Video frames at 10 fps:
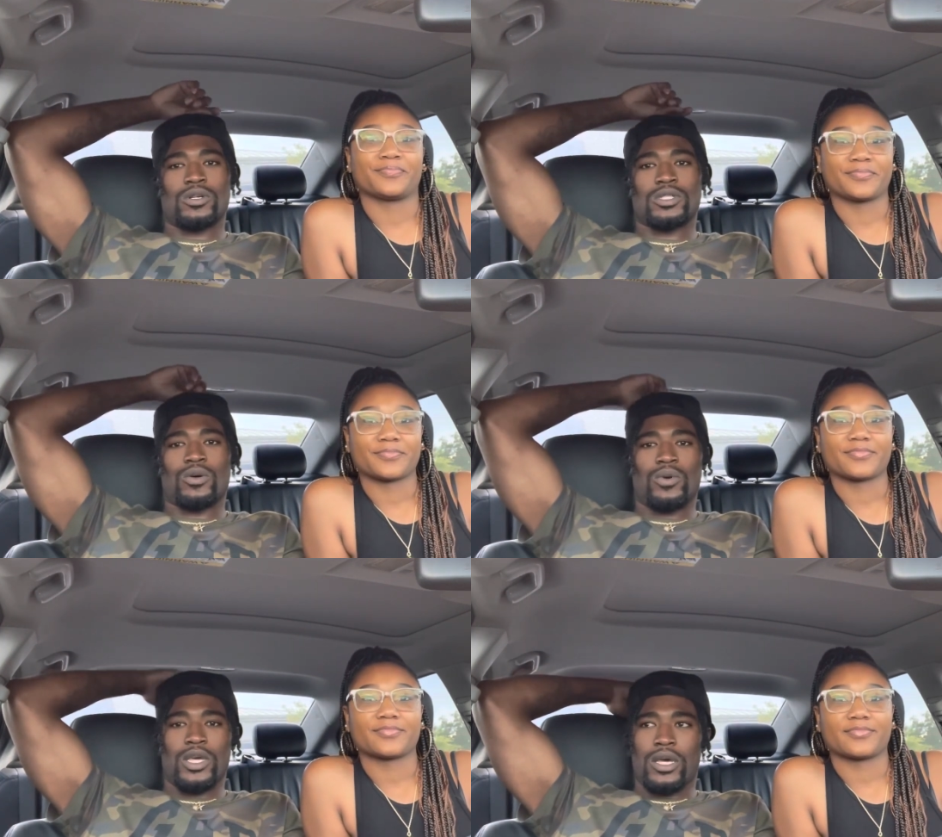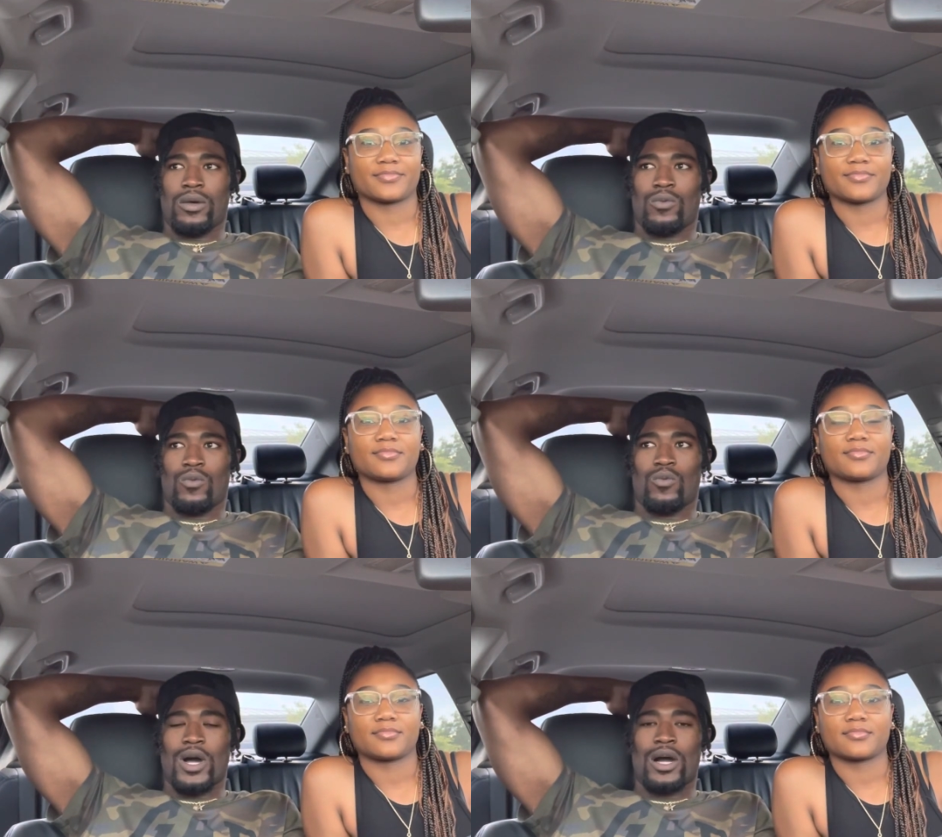Speaker 1: So we at
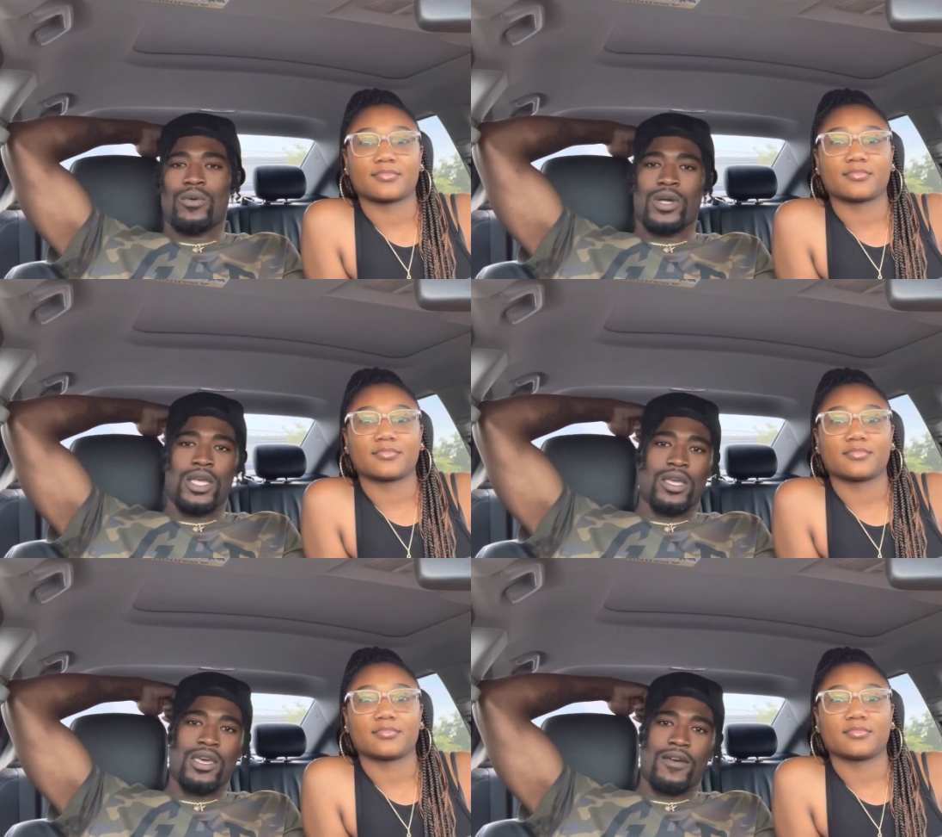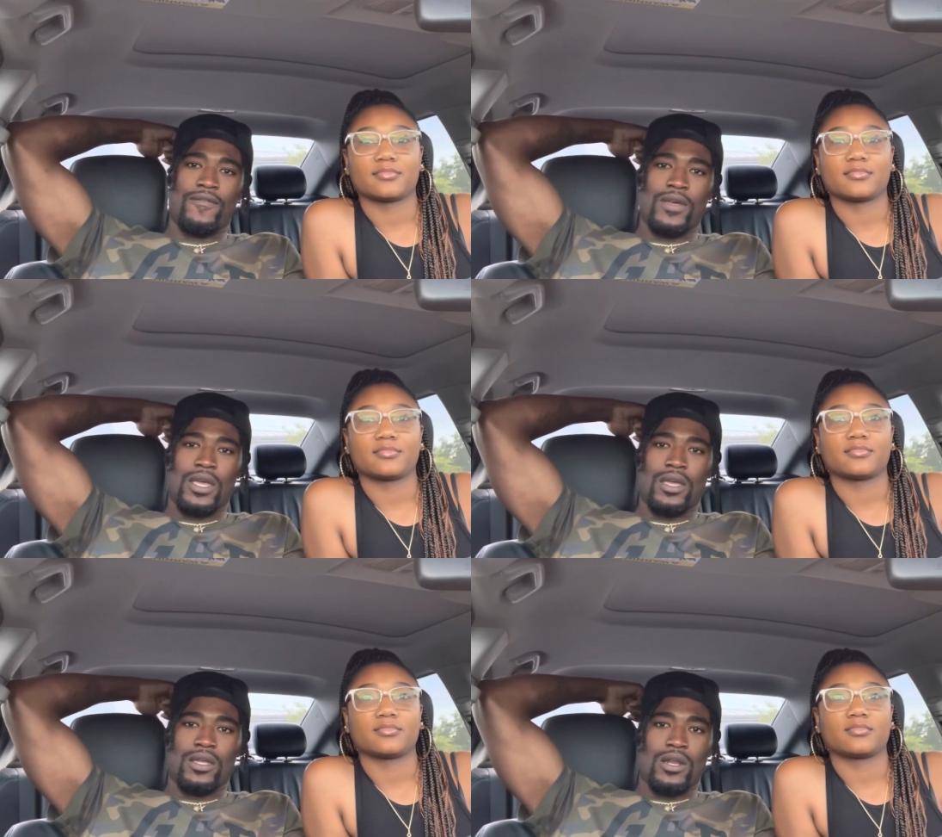Wild Wing
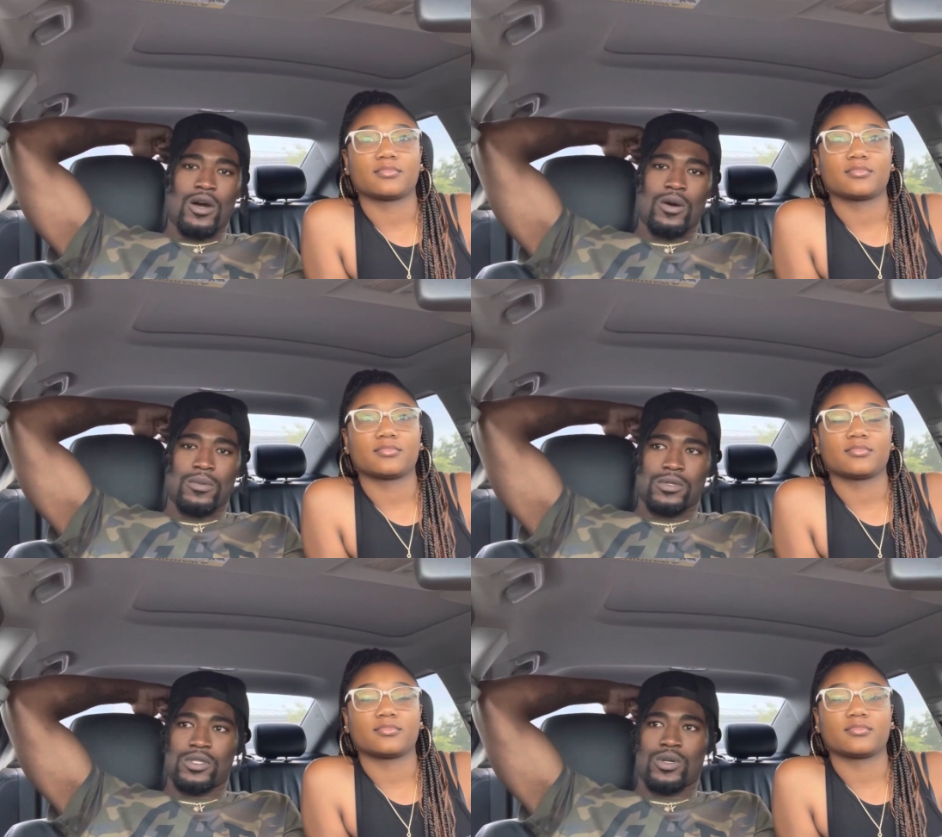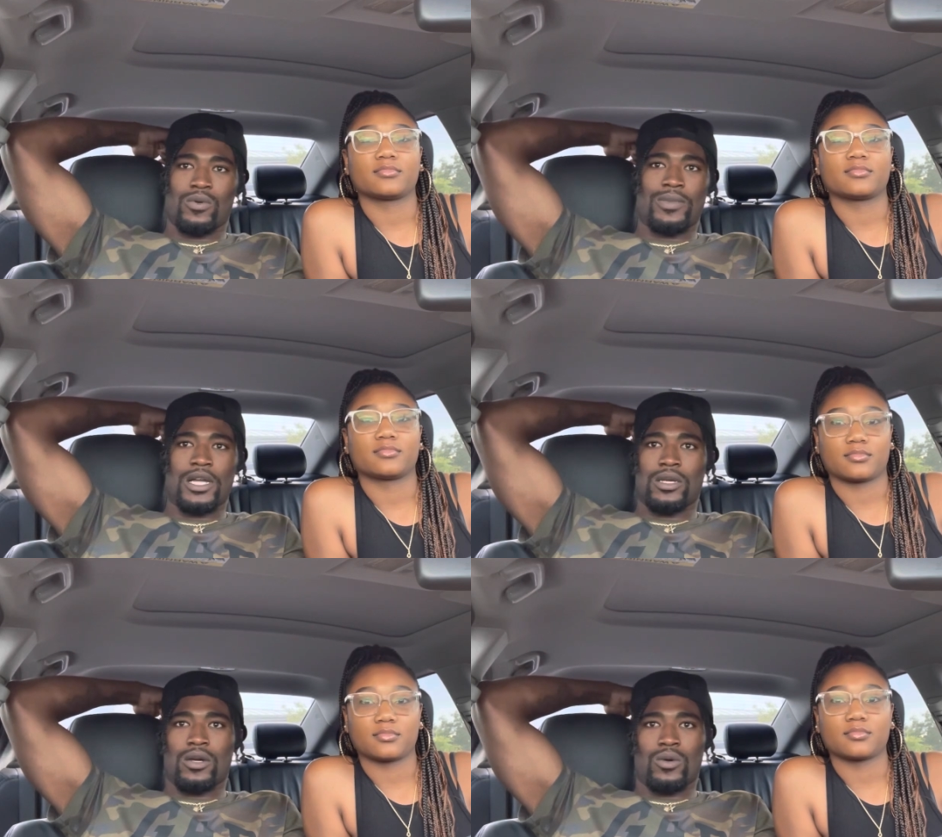Cafe in Auburn. So we about
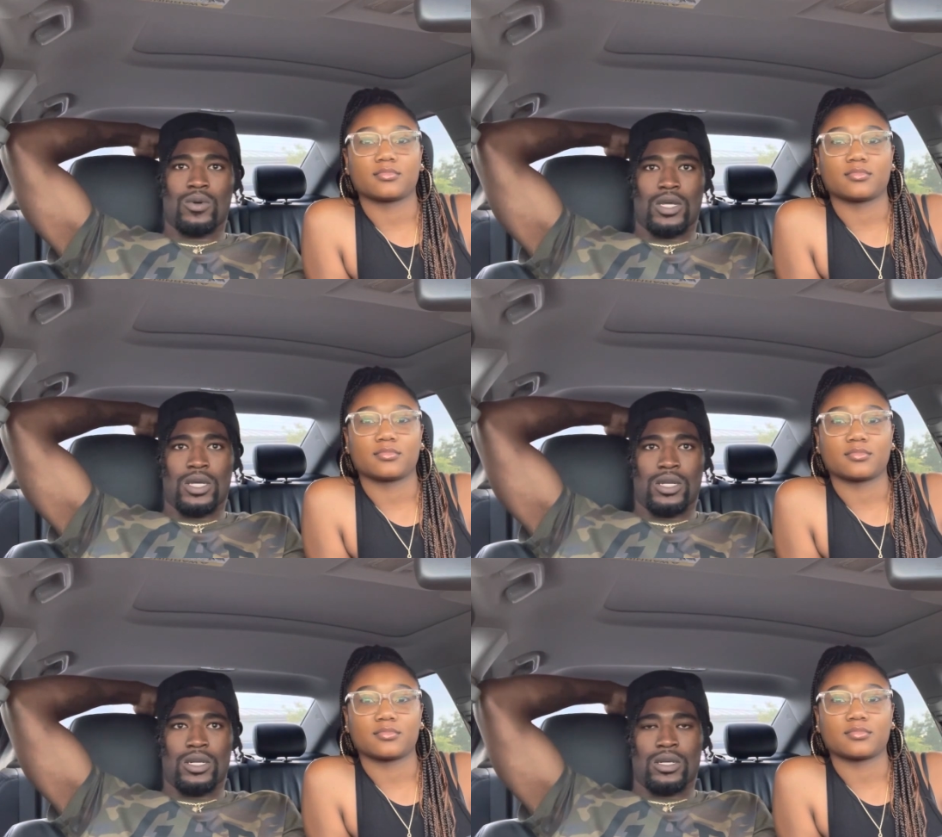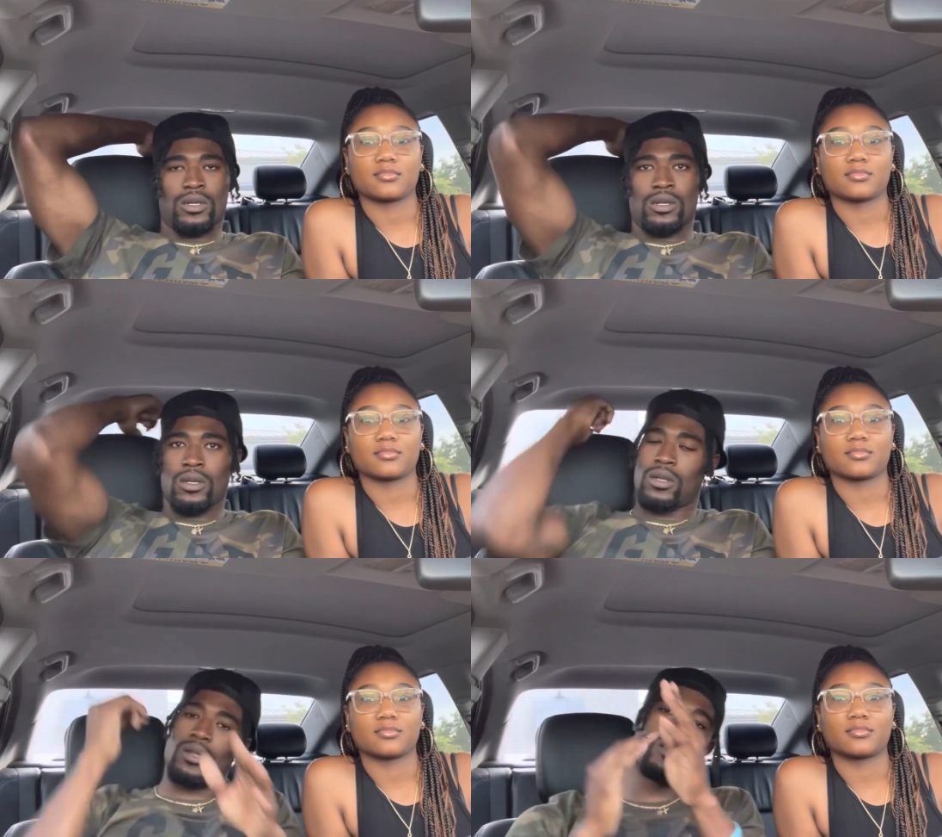to go in
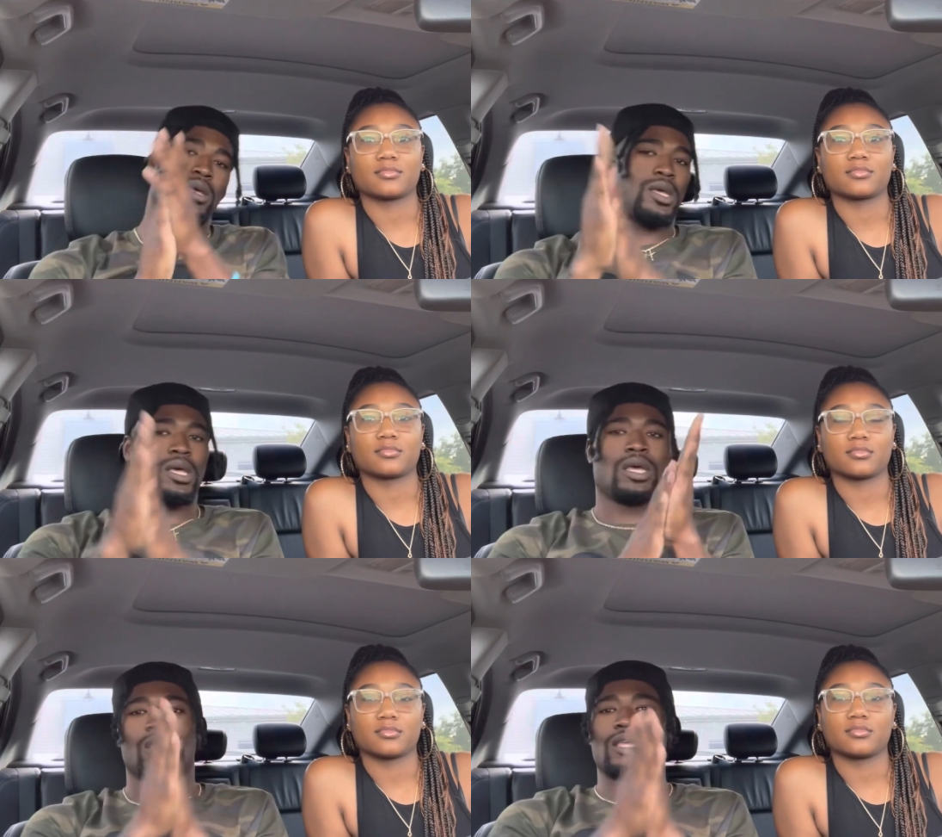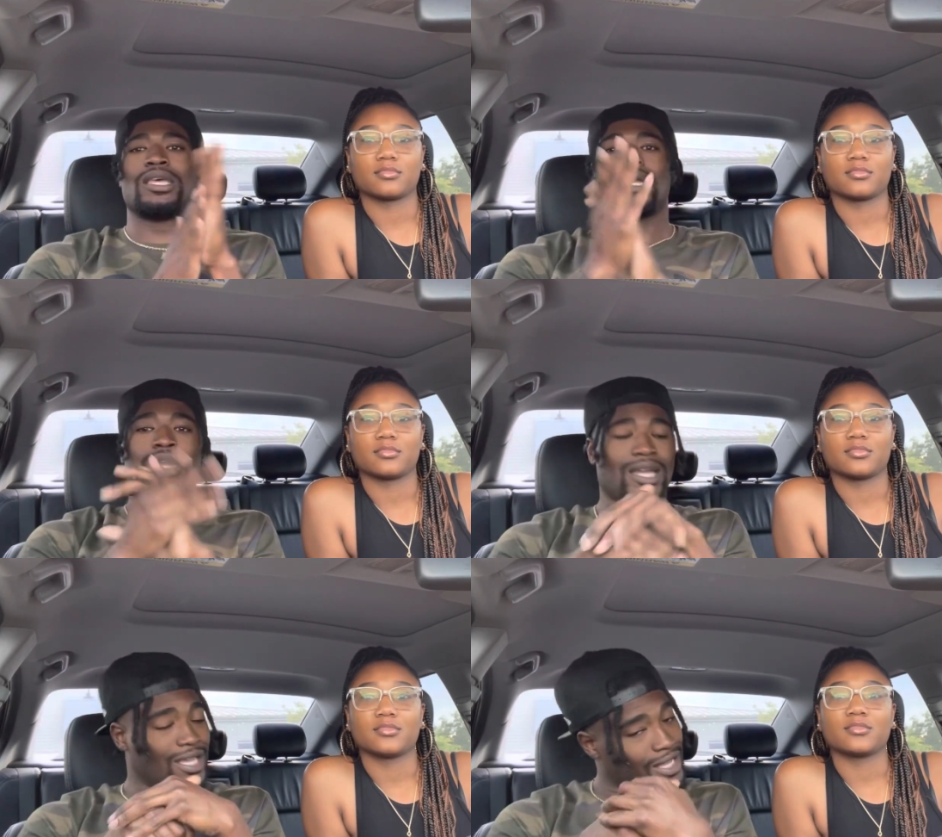and get
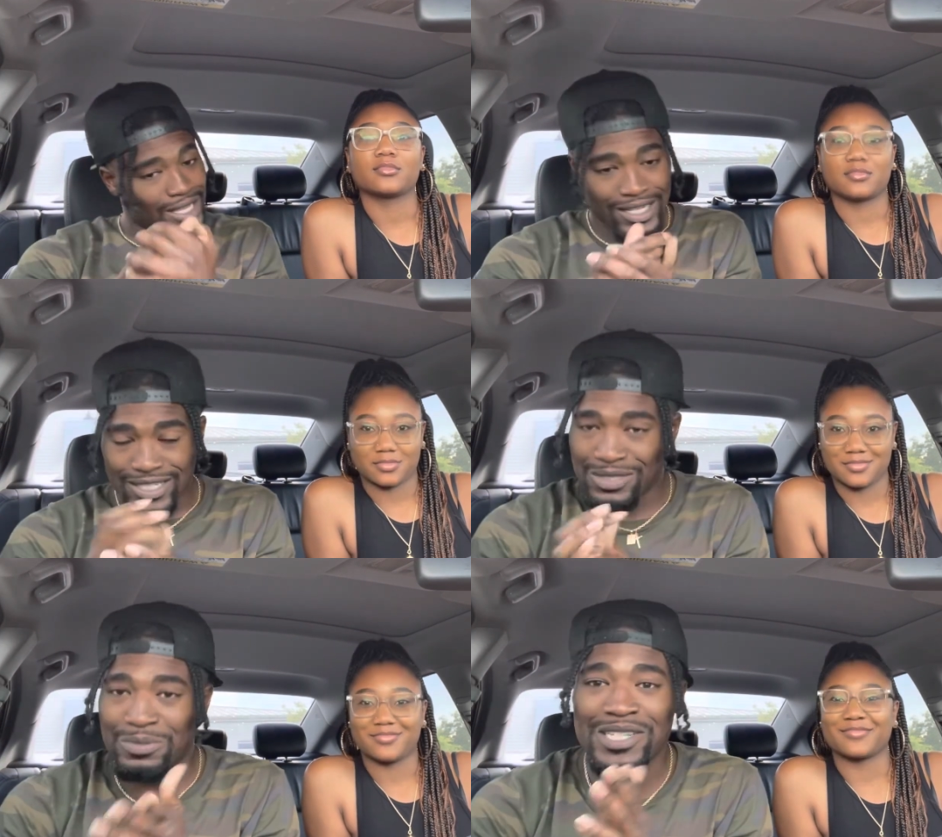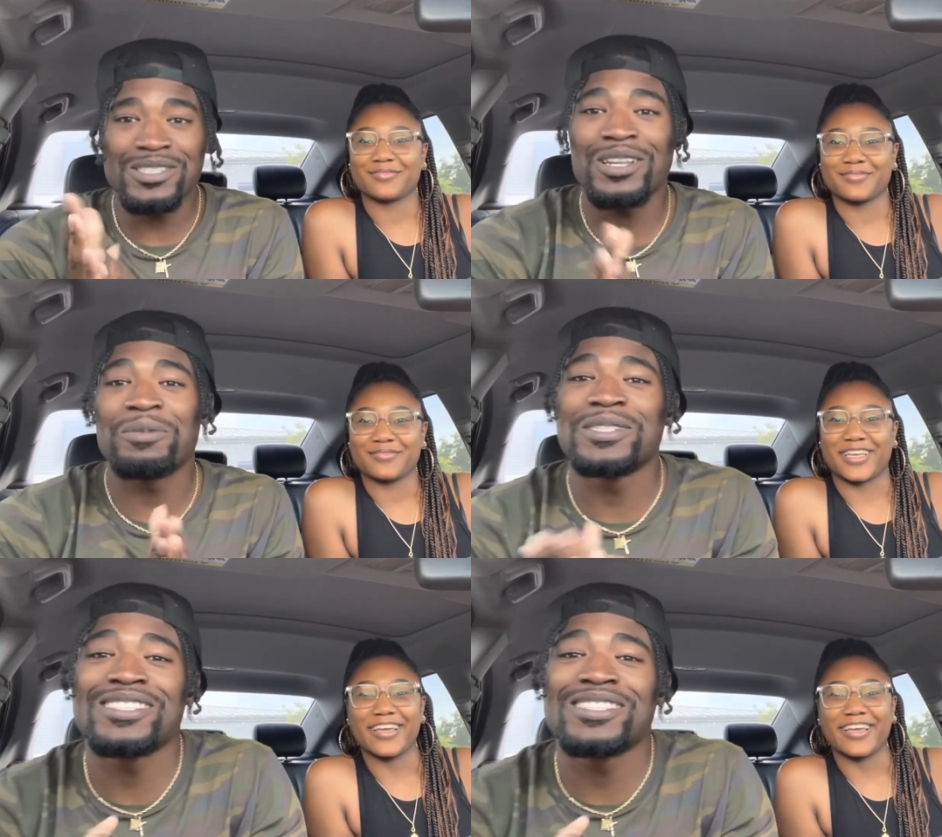it in because my stomach